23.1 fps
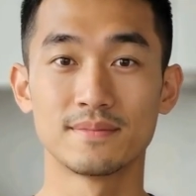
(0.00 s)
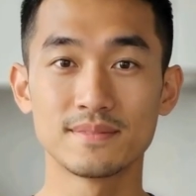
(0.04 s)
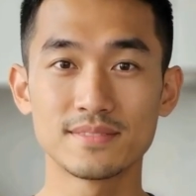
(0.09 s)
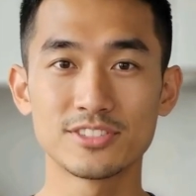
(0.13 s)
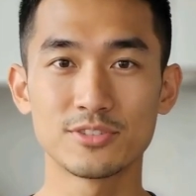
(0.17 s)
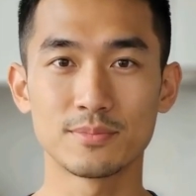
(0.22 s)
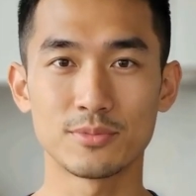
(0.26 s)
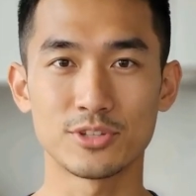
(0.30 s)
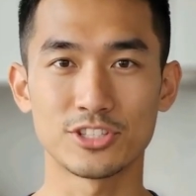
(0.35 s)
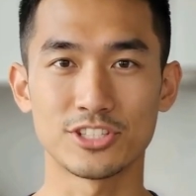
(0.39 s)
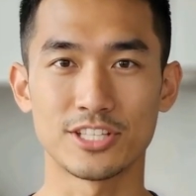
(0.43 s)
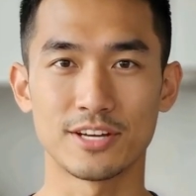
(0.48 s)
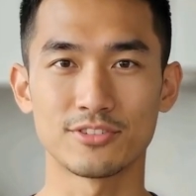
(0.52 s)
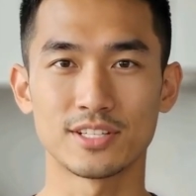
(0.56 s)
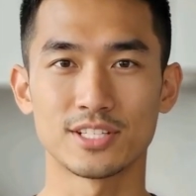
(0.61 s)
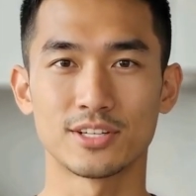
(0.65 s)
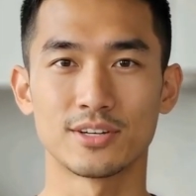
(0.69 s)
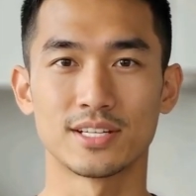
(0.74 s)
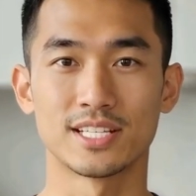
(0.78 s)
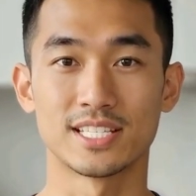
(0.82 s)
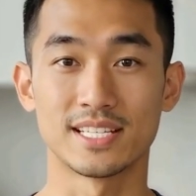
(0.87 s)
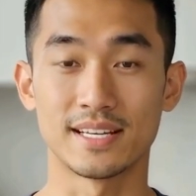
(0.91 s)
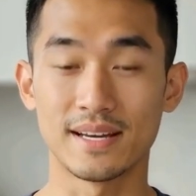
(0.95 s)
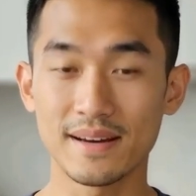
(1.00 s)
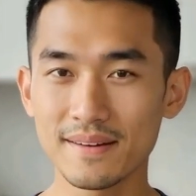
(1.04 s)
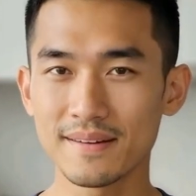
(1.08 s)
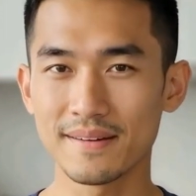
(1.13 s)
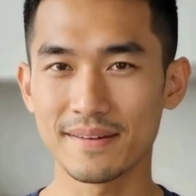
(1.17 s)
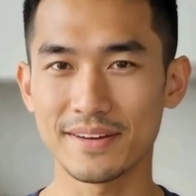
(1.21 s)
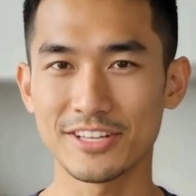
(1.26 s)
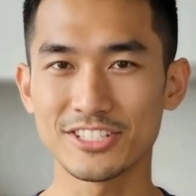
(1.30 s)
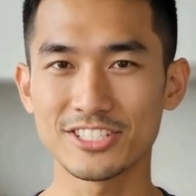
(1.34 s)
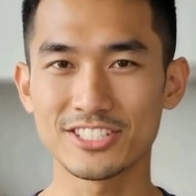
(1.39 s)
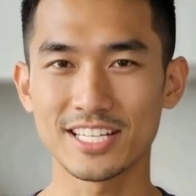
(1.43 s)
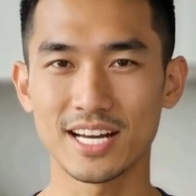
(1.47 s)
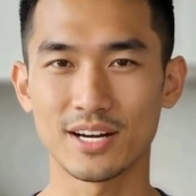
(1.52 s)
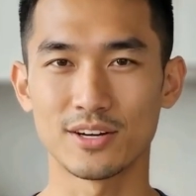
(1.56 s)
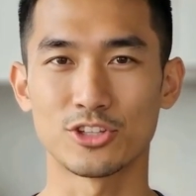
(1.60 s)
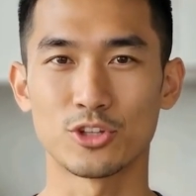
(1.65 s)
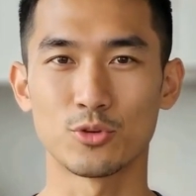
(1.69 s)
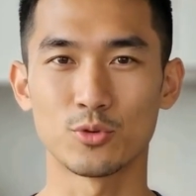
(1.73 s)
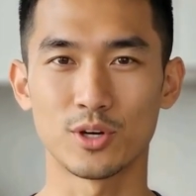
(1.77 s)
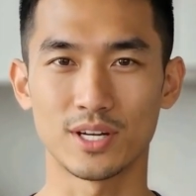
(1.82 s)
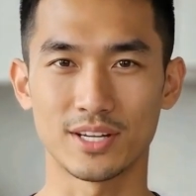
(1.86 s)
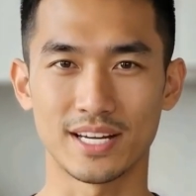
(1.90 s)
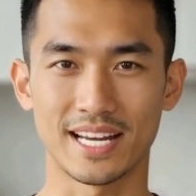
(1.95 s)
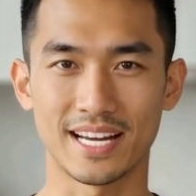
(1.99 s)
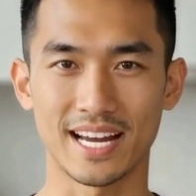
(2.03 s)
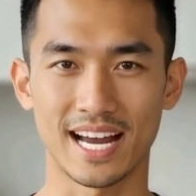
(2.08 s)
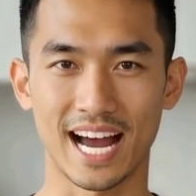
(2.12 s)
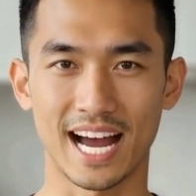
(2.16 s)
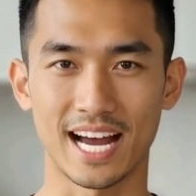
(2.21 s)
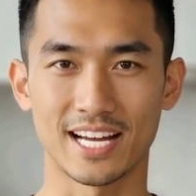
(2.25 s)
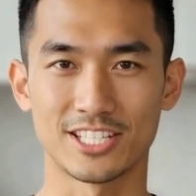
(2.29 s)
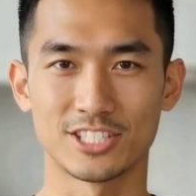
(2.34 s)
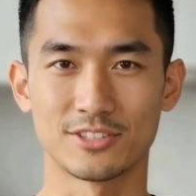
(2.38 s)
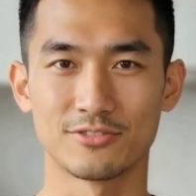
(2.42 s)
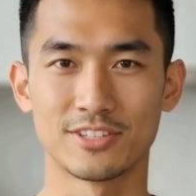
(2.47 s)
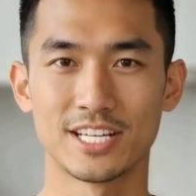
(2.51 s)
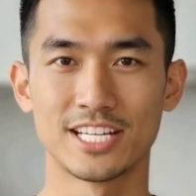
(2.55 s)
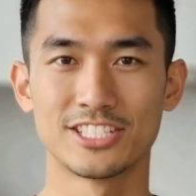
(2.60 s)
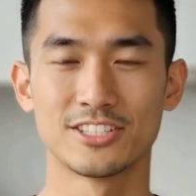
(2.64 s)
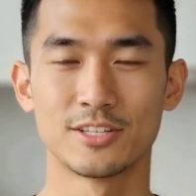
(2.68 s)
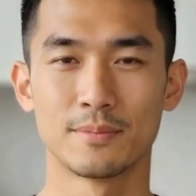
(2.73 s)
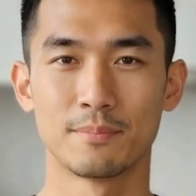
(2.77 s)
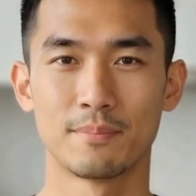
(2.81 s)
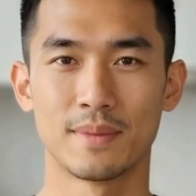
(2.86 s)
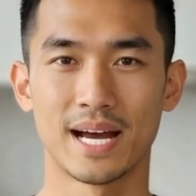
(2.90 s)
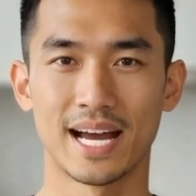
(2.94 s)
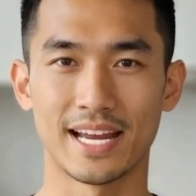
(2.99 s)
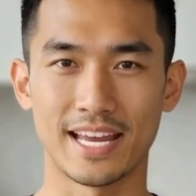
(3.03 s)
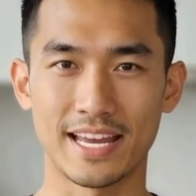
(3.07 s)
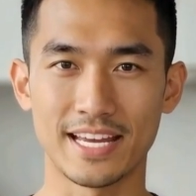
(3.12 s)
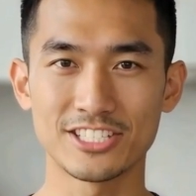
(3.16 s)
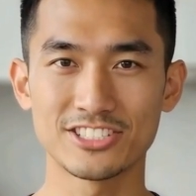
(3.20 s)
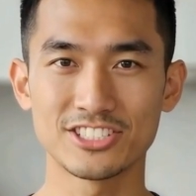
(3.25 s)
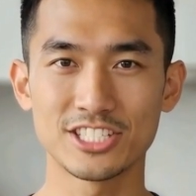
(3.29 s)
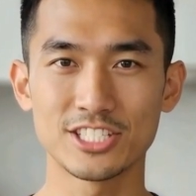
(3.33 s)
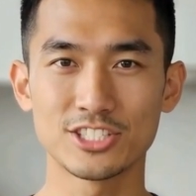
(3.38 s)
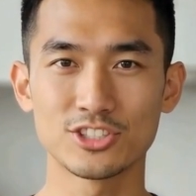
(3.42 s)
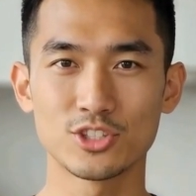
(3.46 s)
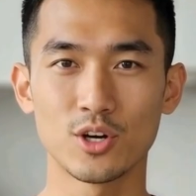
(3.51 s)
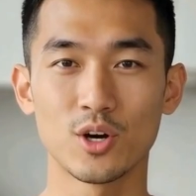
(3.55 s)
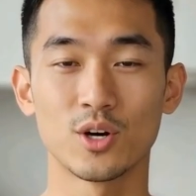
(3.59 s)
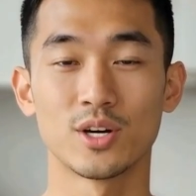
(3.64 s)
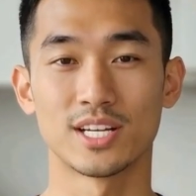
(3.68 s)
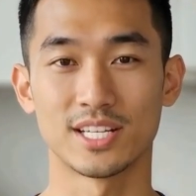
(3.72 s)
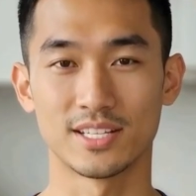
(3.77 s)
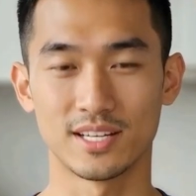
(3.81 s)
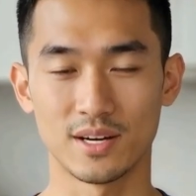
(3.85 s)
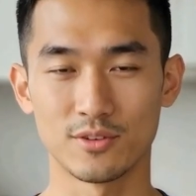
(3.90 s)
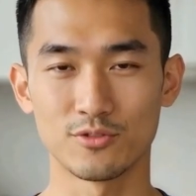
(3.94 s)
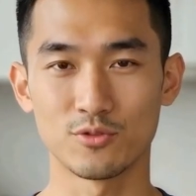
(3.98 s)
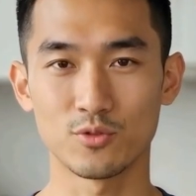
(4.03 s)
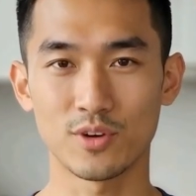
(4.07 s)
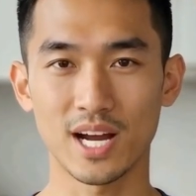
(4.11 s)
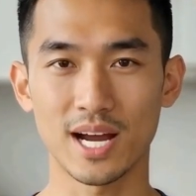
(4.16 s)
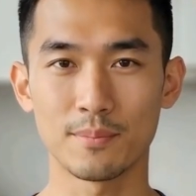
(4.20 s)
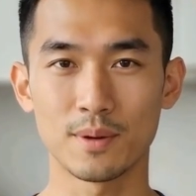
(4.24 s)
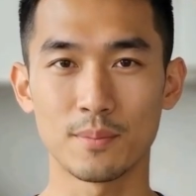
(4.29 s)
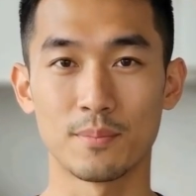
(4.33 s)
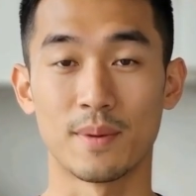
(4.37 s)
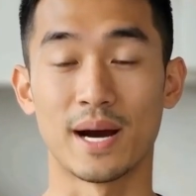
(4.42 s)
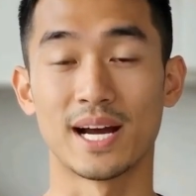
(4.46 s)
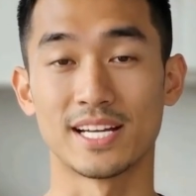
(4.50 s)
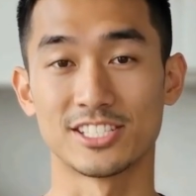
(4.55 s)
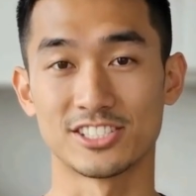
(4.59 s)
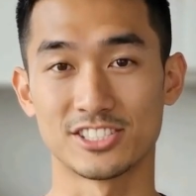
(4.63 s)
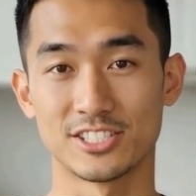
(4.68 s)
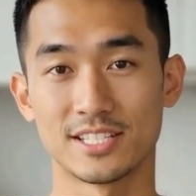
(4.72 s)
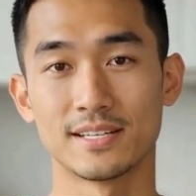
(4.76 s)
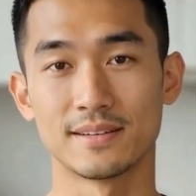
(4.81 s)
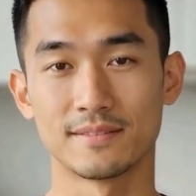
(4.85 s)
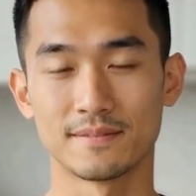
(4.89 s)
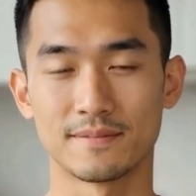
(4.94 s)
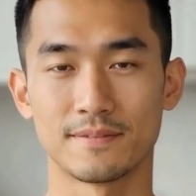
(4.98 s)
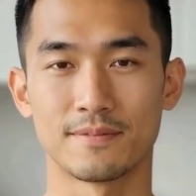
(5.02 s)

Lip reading: Specifically, cell swelling activates the mechanistic target of rapamycin,